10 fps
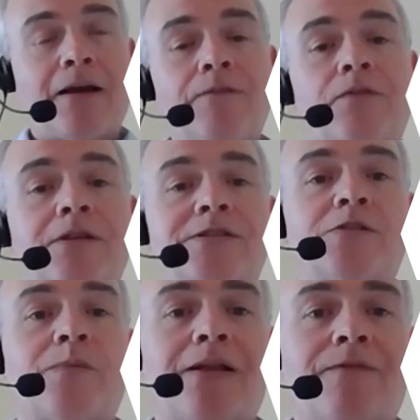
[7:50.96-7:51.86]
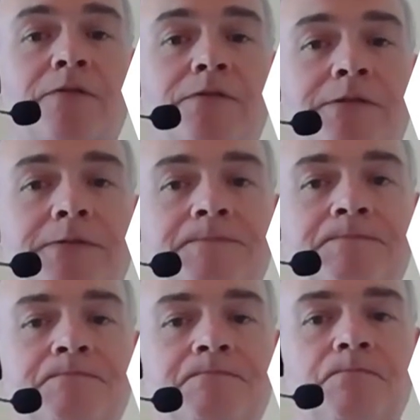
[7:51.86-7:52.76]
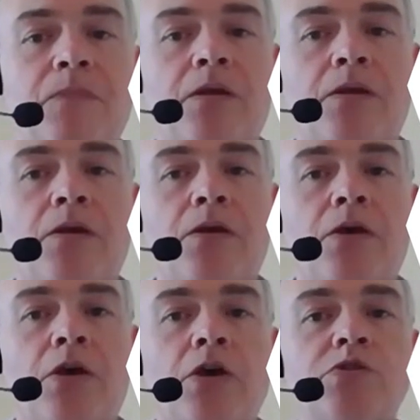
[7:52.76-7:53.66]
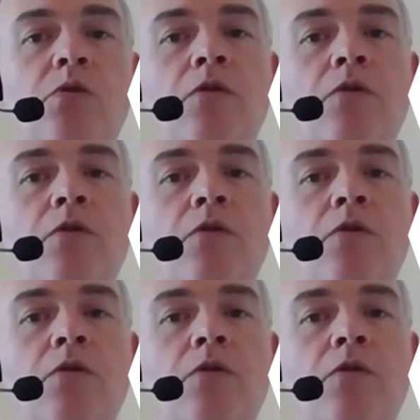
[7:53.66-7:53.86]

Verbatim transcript: confidence is well founded. So